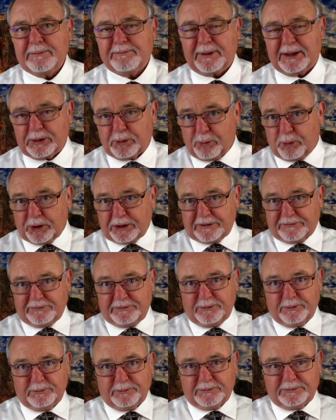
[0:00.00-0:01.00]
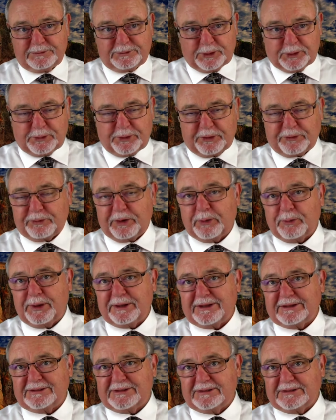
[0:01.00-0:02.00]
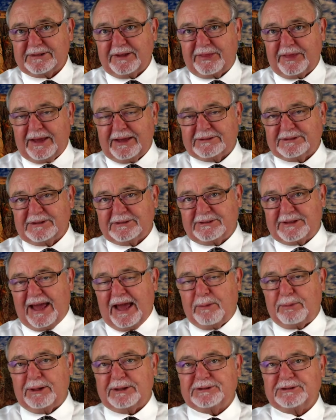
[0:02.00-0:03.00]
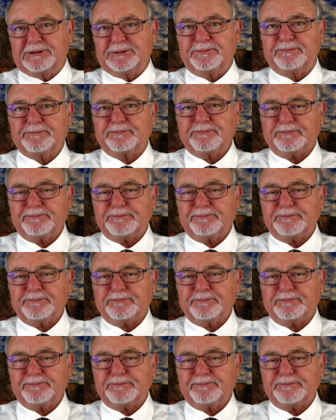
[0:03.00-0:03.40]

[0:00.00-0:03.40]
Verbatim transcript: By the word of 2 or 3 witnesses, the thing is established.